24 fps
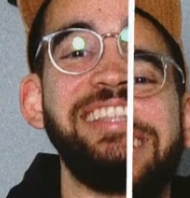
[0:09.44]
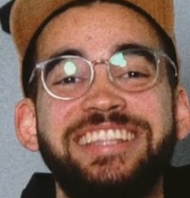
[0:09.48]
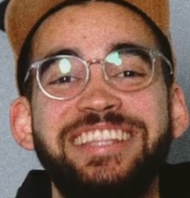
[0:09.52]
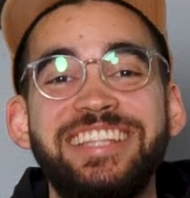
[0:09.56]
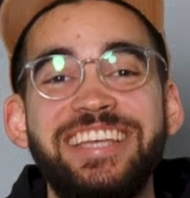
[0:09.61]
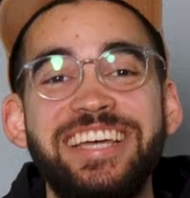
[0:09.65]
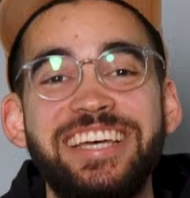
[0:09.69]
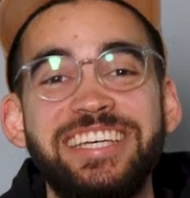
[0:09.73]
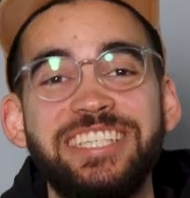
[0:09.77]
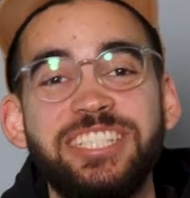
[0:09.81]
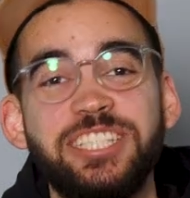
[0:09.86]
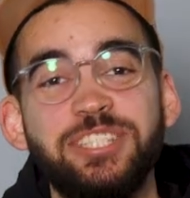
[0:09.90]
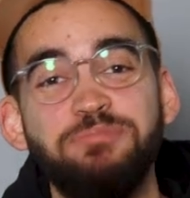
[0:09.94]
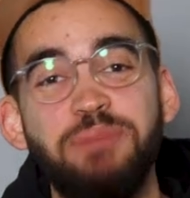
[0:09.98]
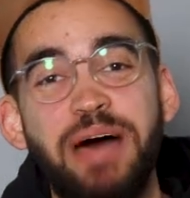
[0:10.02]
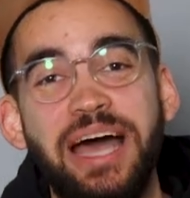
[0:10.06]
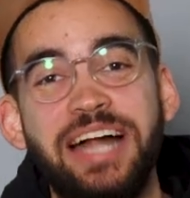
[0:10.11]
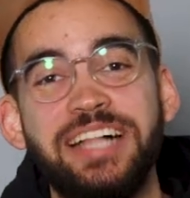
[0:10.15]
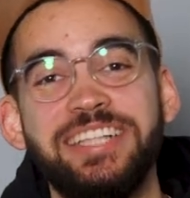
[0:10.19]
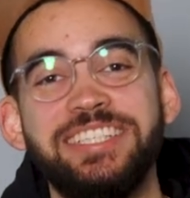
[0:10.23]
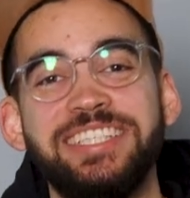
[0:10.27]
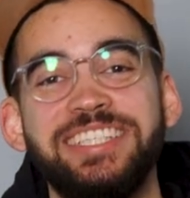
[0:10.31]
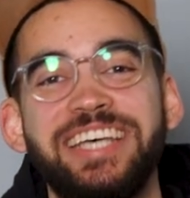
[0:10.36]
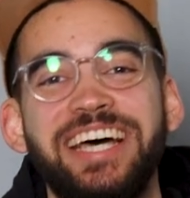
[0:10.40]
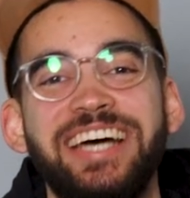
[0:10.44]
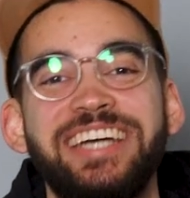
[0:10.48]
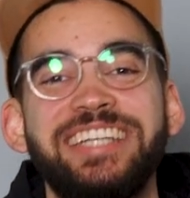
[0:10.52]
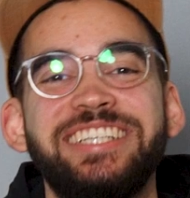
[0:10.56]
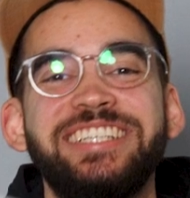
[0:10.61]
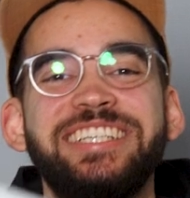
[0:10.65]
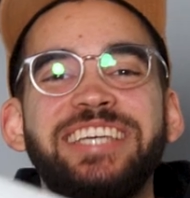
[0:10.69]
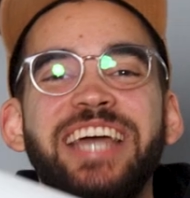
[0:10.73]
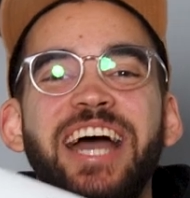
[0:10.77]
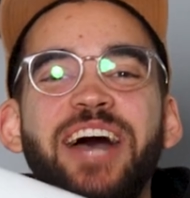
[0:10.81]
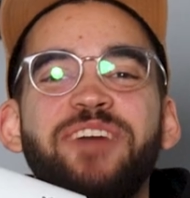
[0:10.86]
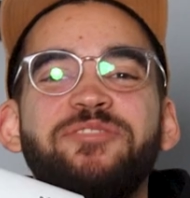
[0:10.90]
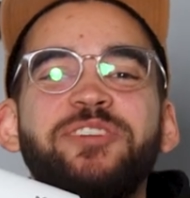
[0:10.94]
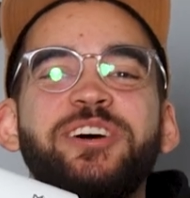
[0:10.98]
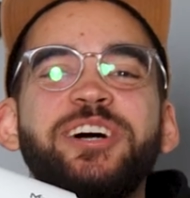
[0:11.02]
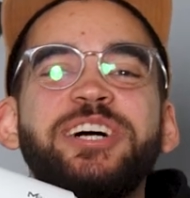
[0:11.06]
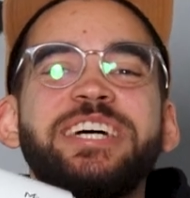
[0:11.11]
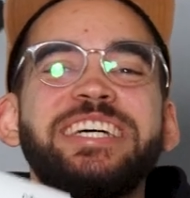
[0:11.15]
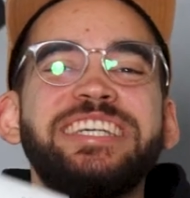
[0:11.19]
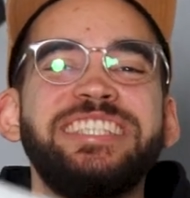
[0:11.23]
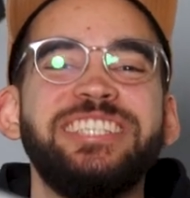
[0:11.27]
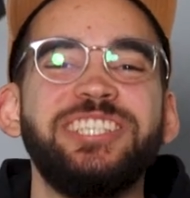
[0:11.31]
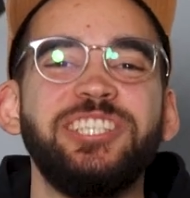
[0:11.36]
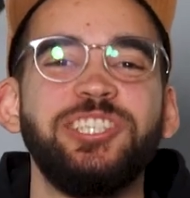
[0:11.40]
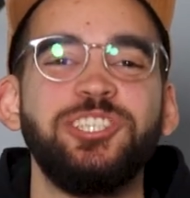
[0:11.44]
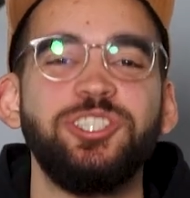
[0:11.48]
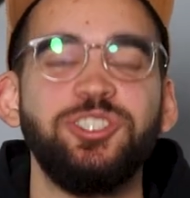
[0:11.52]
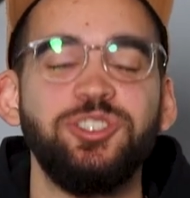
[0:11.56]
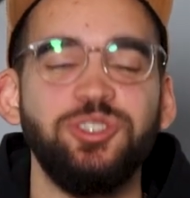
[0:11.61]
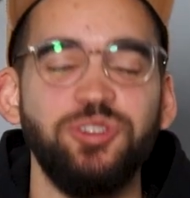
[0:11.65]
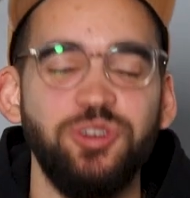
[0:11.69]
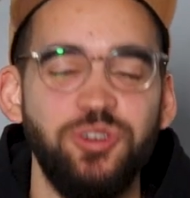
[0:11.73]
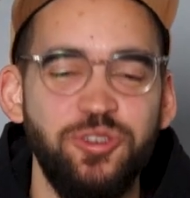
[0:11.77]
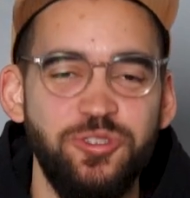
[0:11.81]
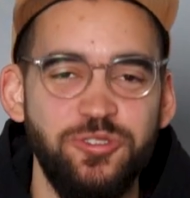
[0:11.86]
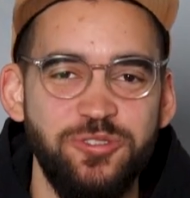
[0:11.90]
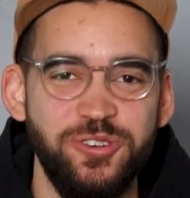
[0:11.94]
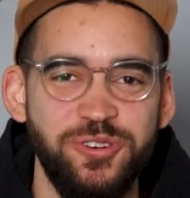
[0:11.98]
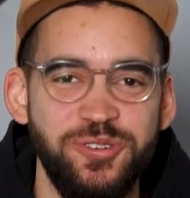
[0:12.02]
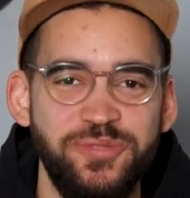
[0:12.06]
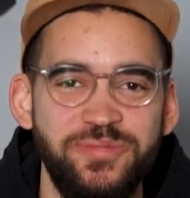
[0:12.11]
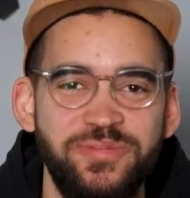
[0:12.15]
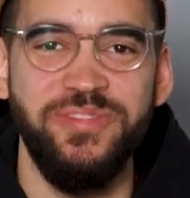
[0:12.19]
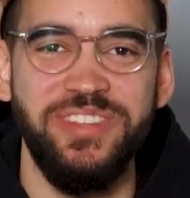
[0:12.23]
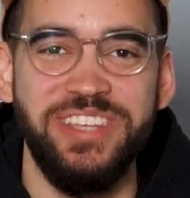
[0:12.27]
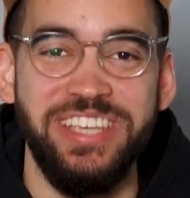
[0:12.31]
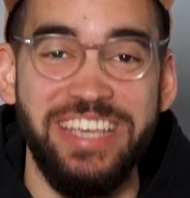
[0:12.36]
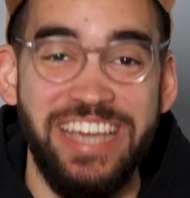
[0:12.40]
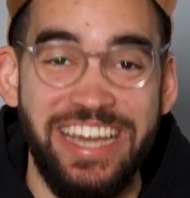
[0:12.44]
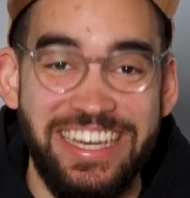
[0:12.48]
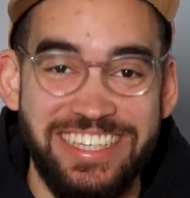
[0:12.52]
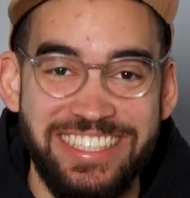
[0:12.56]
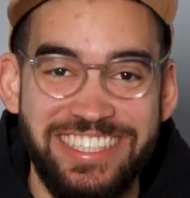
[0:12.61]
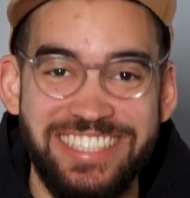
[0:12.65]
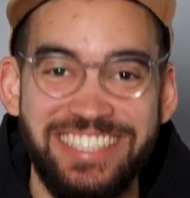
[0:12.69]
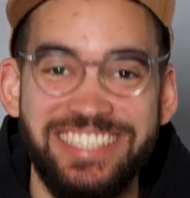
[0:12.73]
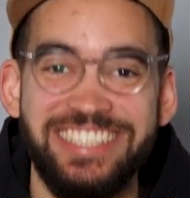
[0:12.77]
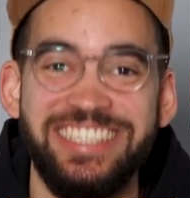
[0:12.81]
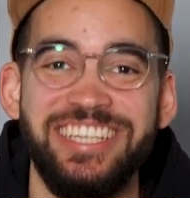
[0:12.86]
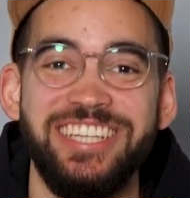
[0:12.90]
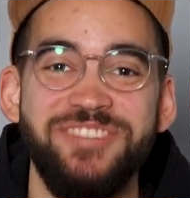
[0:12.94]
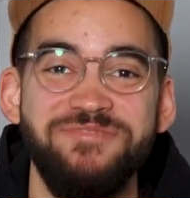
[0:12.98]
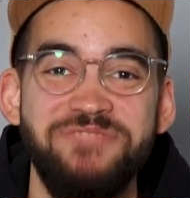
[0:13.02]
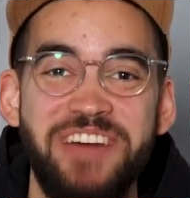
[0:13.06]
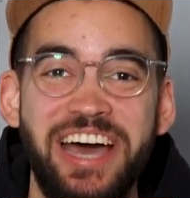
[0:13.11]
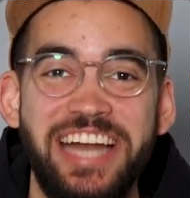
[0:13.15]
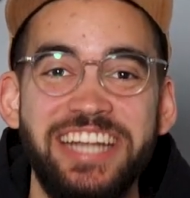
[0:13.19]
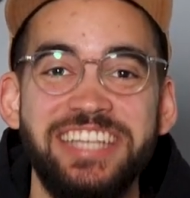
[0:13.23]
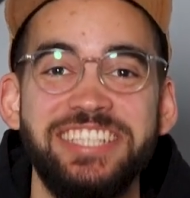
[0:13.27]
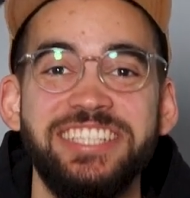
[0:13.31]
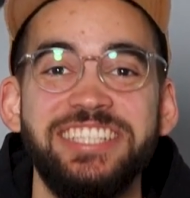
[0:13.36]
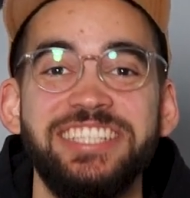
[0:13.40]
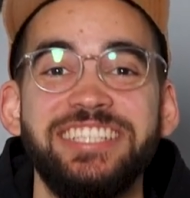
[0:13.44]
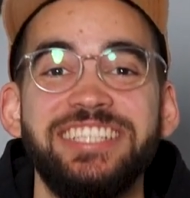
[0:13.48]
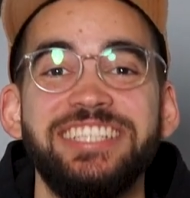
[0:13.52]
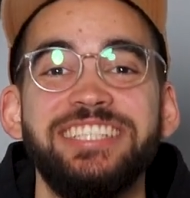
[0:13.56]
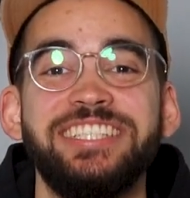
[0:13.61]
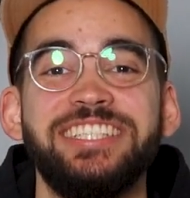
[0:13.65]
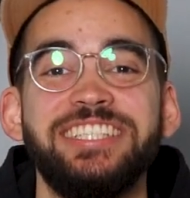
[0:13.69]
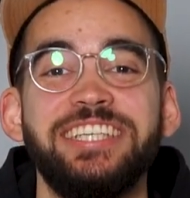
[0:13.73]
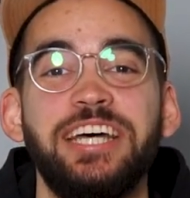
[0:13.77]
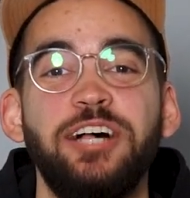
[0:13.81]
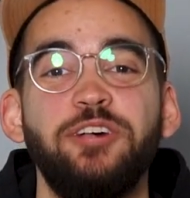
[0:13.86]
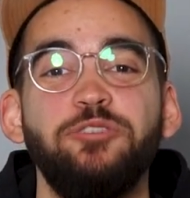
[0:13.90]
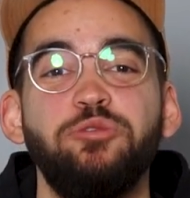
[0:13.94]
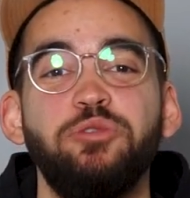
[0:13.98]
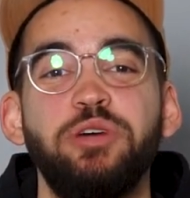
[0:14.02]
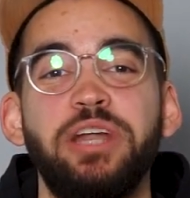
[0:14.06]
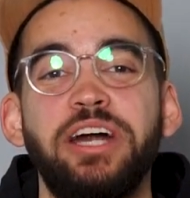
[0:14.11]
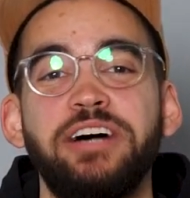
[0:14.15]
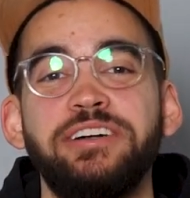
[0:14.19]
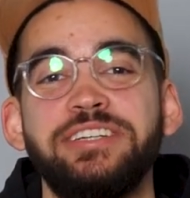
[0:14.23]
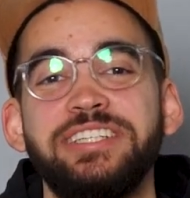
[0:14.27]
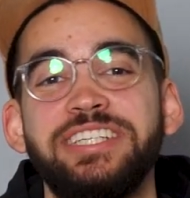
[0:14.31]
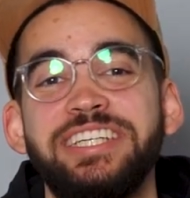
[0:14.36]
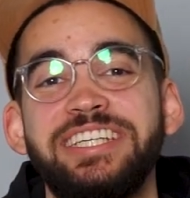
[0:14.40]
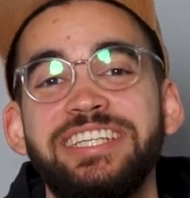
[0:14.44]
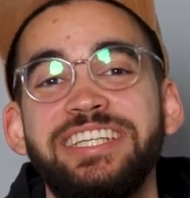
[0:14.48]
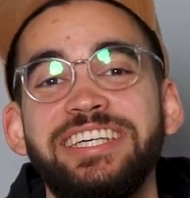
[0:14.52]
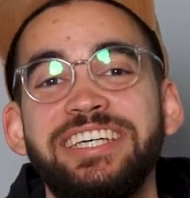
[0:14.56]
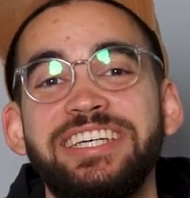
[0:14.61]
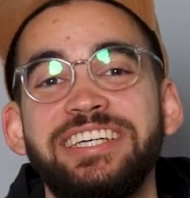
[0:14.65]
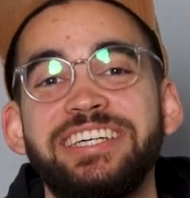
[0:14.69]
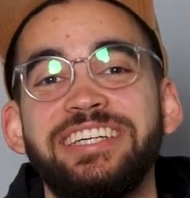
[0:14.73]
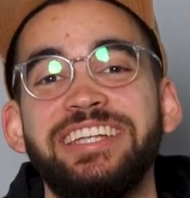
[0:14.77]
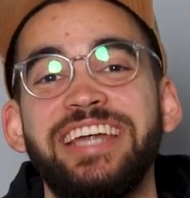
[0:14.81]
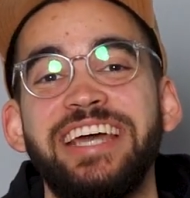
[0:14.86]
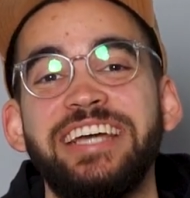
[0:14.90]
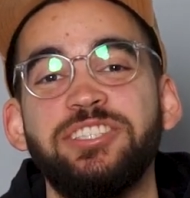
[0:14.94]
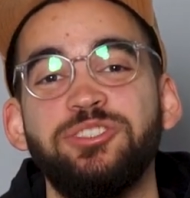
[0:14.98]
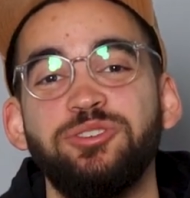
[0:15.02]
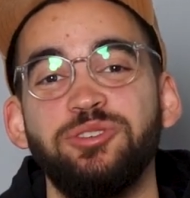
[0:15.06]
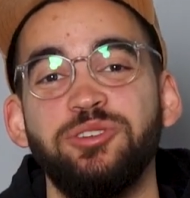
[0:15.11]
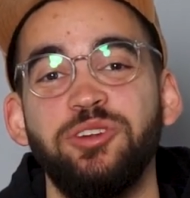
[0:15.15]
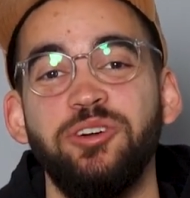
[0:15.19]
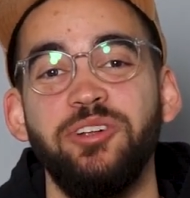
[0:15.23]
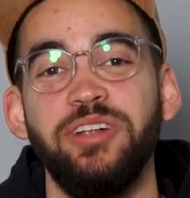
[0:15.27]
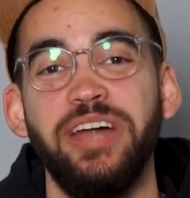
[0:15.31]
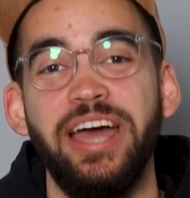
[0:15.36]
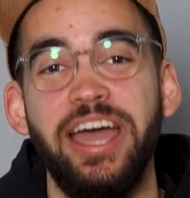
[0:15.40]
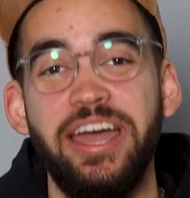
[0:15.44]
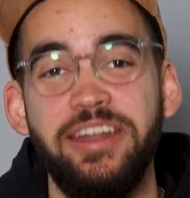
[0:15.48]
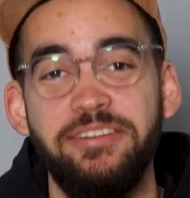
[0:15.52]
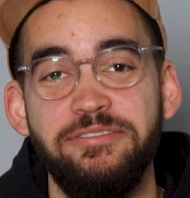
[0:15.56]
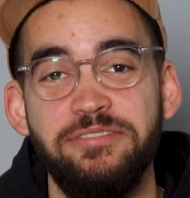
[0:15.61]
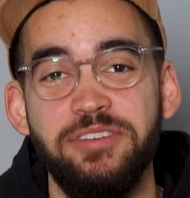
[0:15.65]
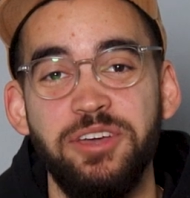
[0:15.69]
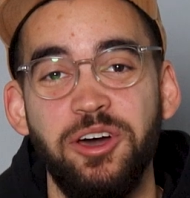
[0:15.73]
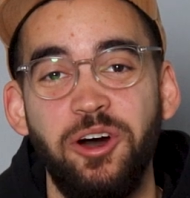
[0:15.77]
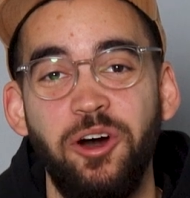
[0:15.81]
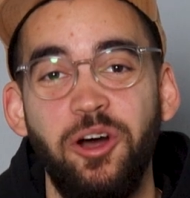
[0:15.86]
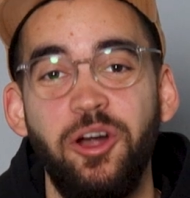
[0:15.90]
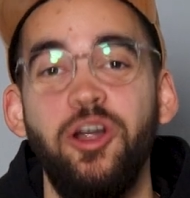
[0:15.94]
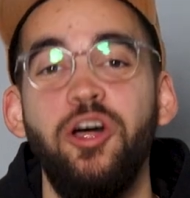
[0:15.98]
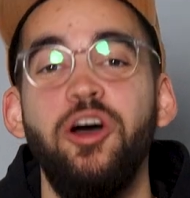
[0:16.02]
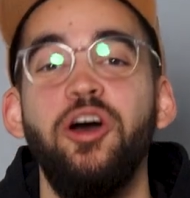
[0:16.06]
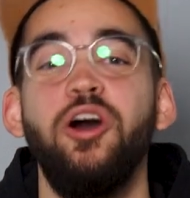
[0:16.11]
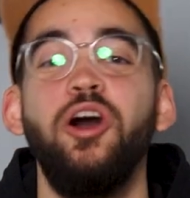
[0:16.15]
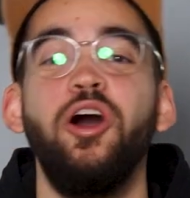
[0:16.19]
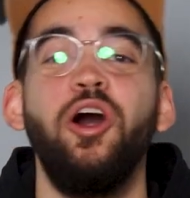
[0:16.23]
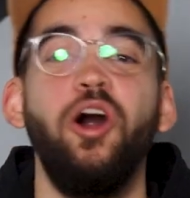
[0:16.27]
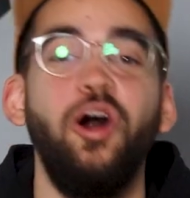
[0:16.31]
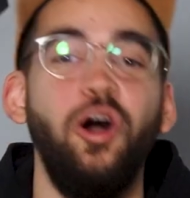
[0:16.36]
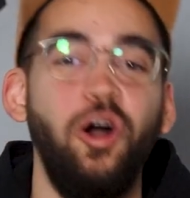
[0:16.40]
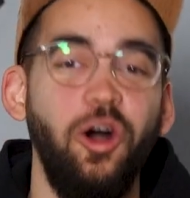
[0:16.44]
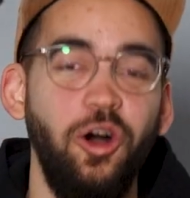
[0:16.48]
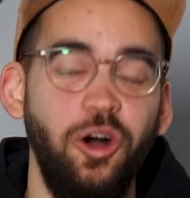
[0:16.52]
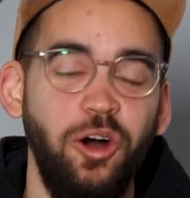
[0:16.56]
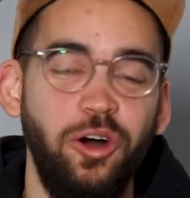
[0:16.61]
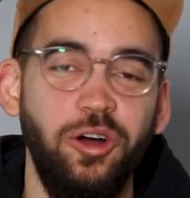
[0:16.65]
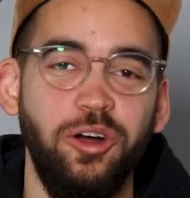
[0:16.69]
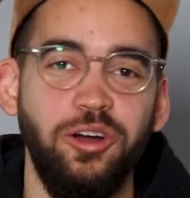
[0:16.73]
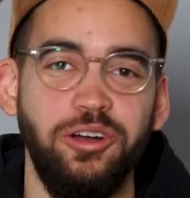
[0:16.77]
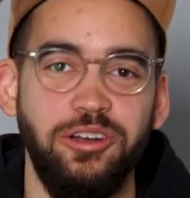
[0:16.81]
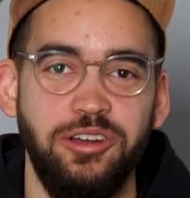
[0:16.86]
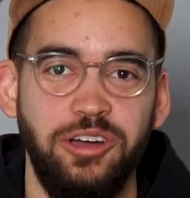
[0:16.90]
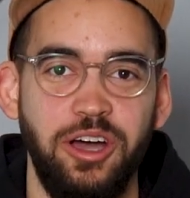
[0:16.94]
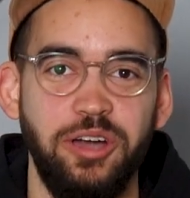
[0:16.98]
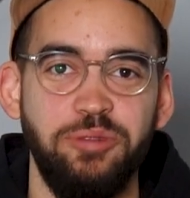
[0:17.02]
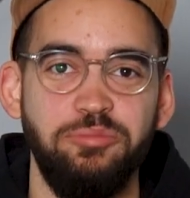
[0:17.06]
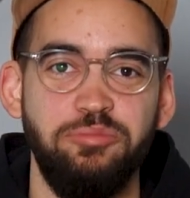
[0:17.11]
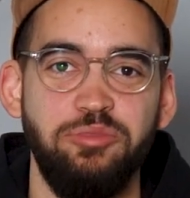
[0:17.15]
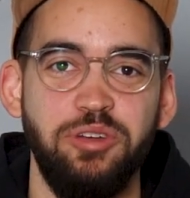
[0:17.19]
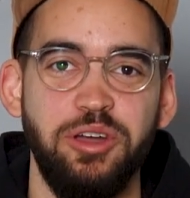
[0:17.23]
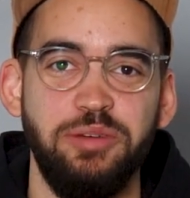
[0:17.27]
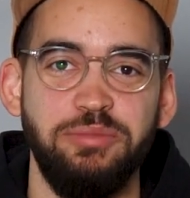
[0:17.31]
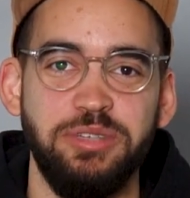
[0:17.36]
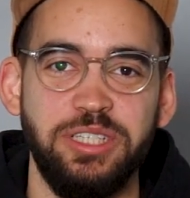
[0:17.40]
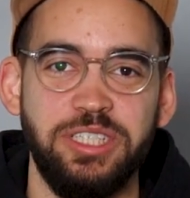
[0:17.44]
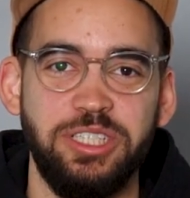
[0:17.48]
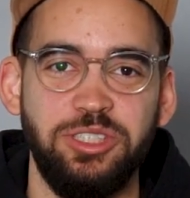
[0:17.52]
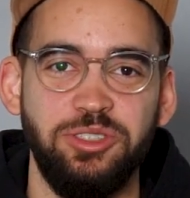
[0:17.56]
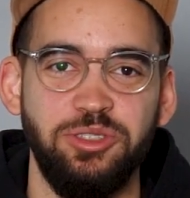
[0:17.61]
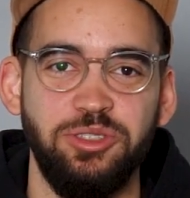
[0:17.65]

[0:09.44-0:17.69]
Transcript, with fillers: This mild-side camera is a server. Yes, it manages itself without needing an external N V R or on-premise